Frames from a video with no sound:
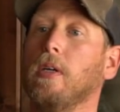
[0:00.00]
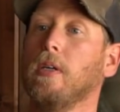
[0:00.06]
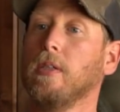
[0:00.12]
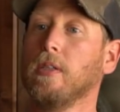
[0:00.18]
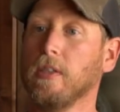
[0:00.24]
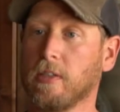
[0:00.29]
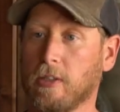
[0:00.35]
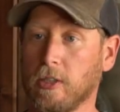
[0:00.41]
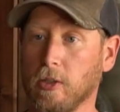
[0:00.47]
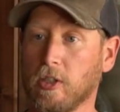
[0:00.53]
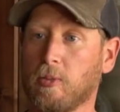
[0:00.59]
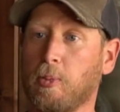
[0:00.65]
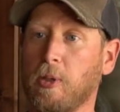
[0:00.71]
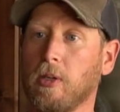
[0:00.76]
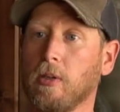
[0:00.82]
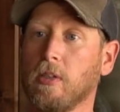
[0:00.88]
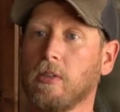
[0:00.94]
Distilled
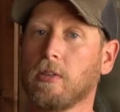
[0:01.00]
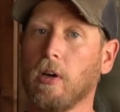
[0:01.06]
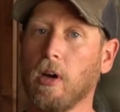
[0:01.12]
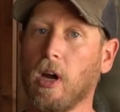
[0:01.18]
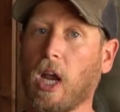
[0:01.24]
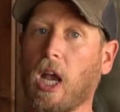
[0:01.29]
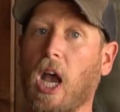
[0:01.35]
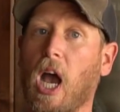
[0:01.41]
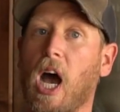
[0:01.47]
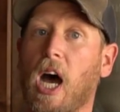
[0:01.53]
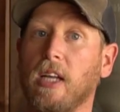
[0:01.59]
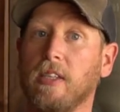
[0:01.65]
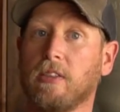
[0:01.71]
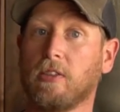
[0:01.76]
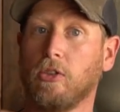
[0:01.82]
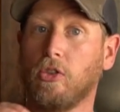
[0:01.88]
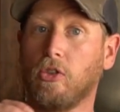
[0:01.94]
spirits are a
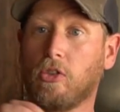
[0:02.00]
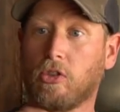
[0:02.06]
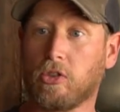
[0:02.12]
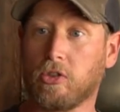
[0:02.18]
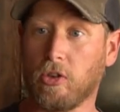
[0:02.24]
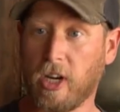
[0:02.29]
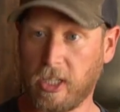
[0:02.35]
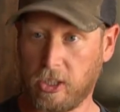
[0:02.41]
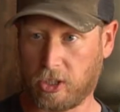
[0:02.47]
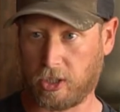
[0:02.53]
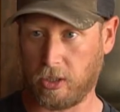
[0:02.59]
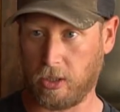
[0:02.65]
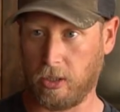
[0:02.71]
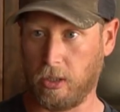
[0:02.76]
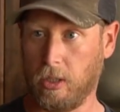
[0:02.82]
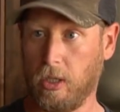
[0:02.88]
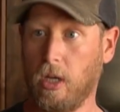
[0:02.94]

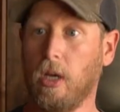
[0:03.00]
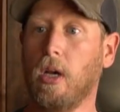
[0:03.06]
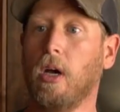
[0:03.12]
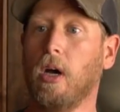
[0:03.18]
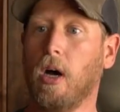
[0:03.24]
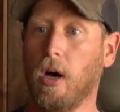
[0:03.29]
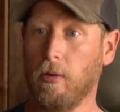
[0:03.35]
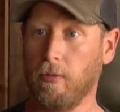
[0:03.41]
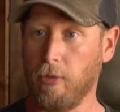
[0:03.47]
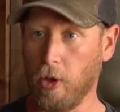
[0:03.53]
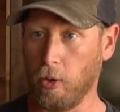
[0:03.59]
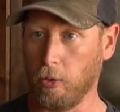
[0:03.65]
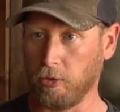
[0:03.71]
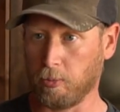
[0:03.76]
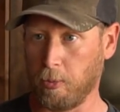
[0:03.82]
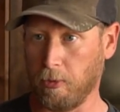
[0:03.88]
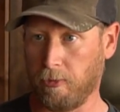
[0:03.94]
concentration of
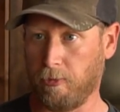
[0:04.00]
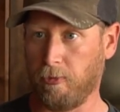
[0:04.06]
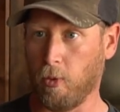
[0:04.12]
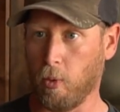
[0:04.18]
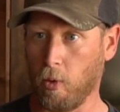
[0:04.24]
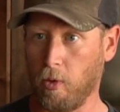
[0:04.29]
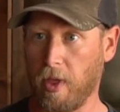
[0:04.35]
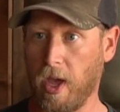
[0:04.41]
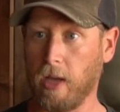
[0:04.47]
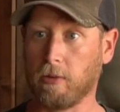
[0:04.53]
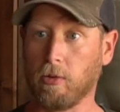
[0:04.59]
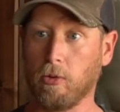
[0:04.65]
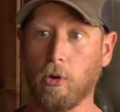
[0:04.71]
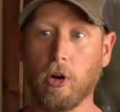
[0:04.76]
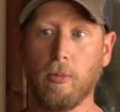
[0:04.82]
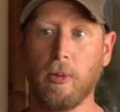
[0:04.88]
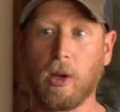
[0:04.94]
those before that. So
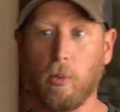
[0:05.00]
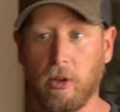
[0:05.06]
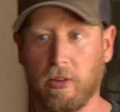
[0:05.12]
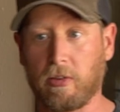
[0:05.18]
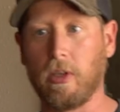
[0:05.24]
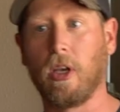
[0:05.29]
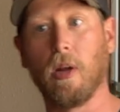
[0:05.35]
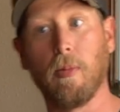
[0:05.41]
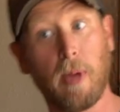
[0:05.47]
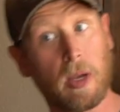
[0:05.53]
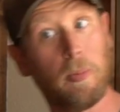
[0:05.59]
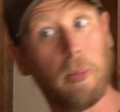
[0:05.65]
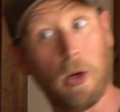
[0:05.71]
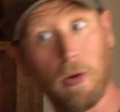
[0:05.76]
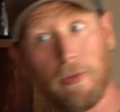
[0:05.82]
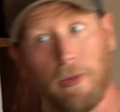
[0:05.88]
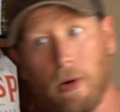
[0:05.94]
in order to make whiskey, you gotta make
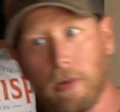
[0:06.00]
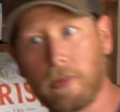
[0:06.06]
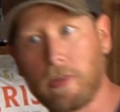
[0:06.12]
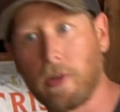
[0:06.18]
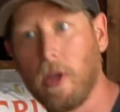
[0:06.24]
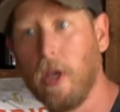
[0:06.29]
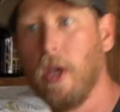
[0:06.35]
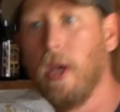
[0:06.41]
beer first.